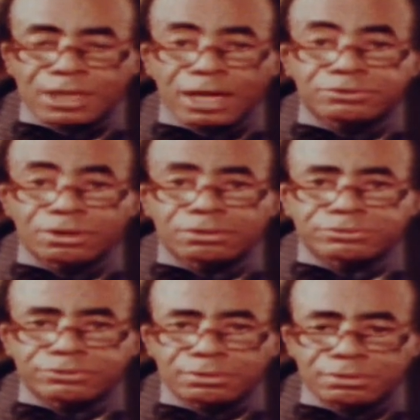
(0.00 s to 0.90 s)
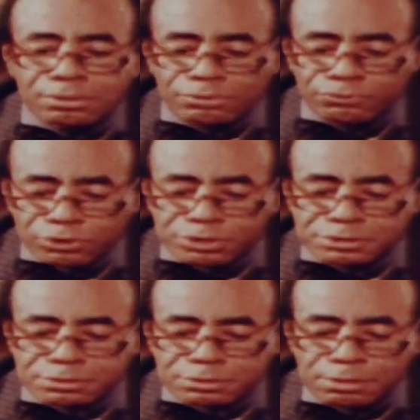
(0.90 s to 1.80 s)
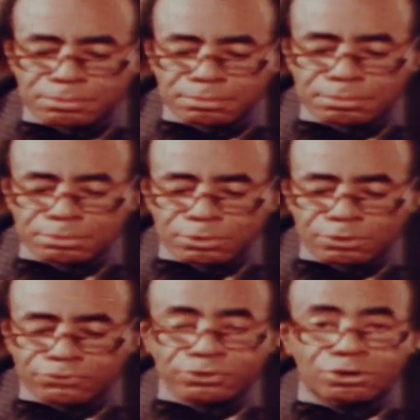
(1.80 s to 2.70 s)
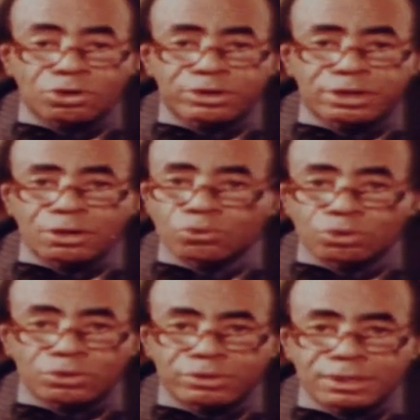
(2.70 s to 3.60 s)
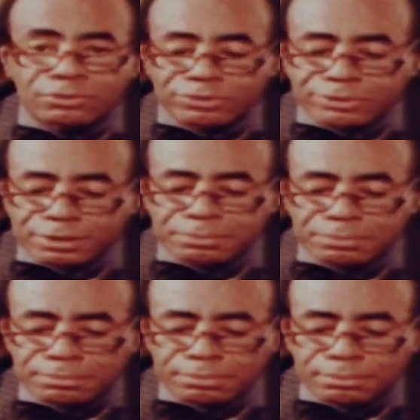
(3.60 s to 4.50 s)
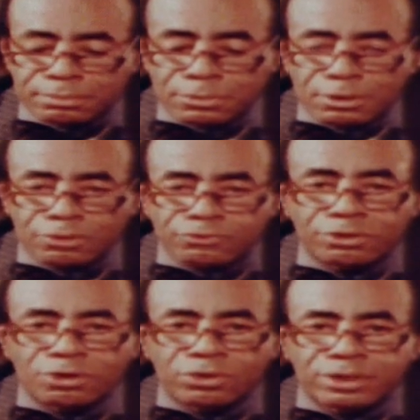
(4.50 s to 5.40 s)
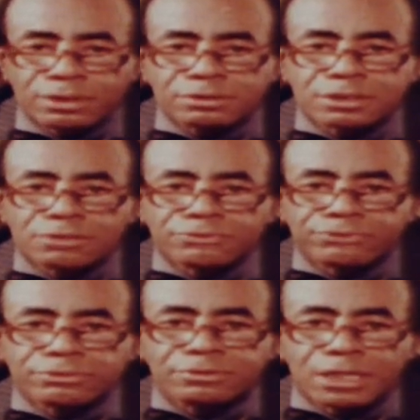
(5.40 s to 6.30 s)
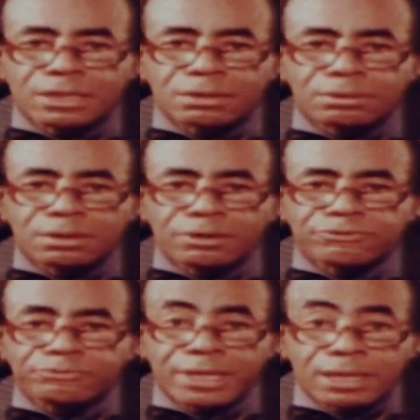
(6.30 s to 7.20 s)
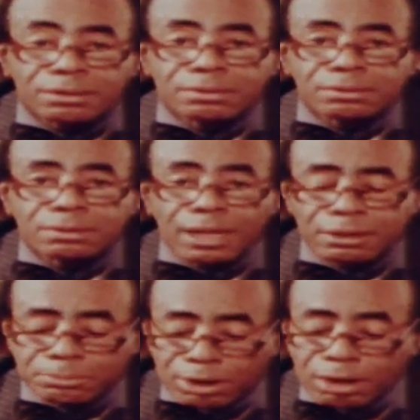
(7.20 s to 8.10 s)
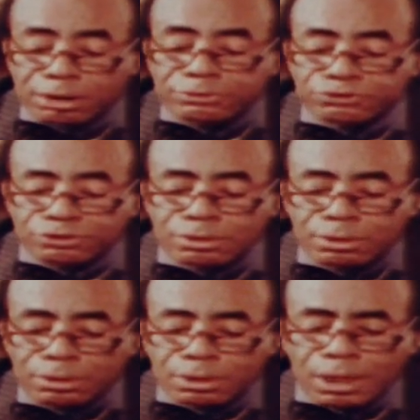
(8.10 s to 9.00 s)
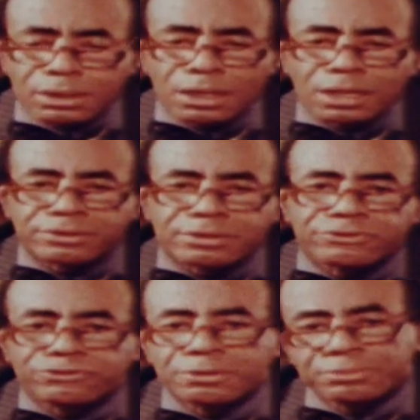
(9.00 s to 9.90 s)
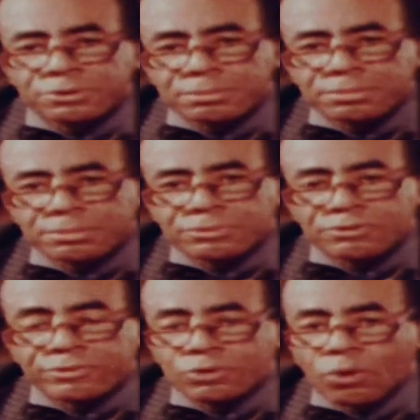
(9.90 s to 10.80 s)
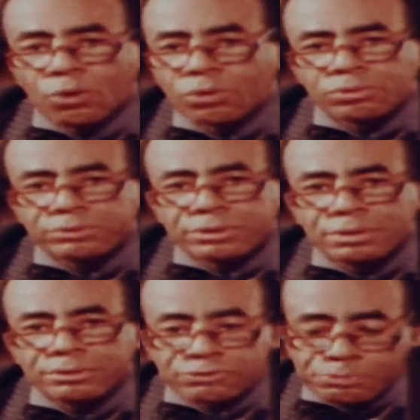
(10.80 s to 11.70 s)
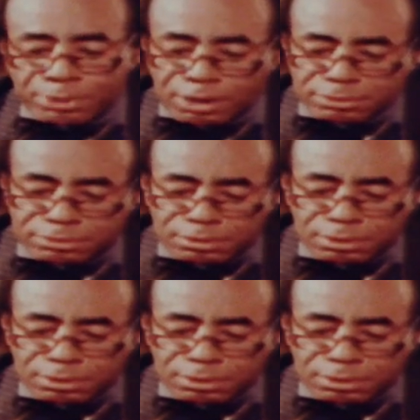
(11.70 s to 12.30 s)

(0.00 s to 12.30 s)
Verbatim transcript: the adult voice, foregoing rolling river, foregoing tearful tale of bale and barge and other symptoms of an old despond,